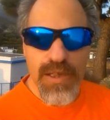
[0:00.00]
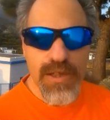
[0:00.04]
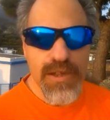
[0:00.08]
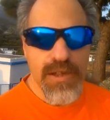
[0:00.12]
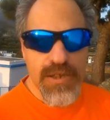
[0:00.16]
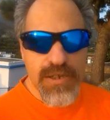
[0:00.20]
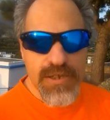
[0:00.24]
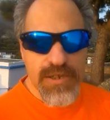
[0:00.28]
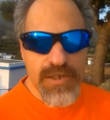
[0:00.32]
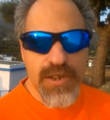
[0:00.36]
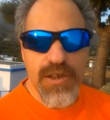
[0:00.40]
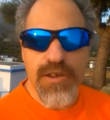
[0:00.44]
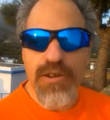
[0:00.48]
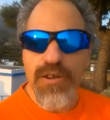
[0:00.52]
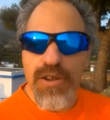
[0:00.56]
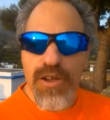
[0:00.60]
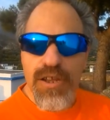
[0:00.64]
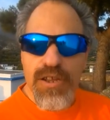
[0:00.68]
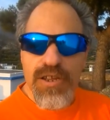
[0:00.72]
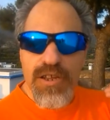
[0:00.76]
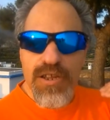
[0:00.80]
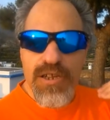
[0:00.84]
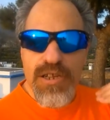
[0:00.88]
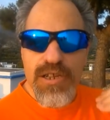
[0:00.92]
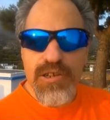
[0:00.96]
So
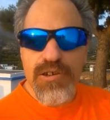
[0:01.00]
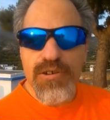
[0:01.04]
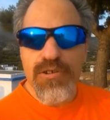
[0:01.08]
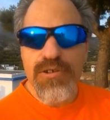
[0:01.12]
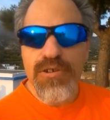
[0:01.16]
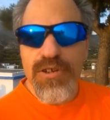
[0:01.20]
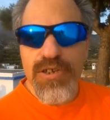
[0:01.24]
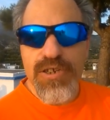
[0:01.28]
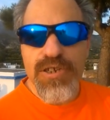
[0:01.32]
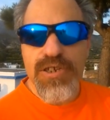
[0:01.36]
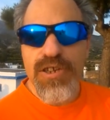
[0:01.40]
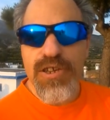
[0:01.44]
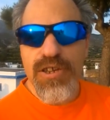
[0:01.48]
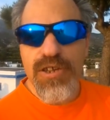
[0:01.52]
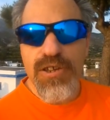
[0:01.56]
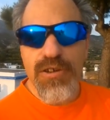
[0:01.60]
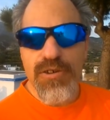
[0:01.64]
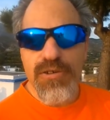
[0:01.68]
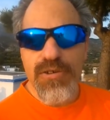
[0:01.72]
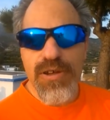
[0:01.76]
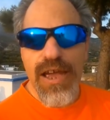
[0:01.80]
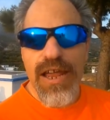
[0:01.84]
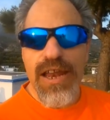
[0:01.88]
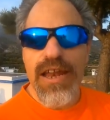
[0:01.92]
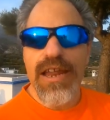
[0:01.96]
kudos to you,
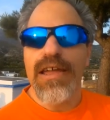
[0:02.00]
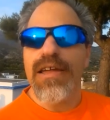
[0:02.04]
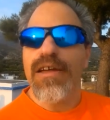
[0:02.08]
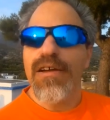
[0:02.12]
Ellie,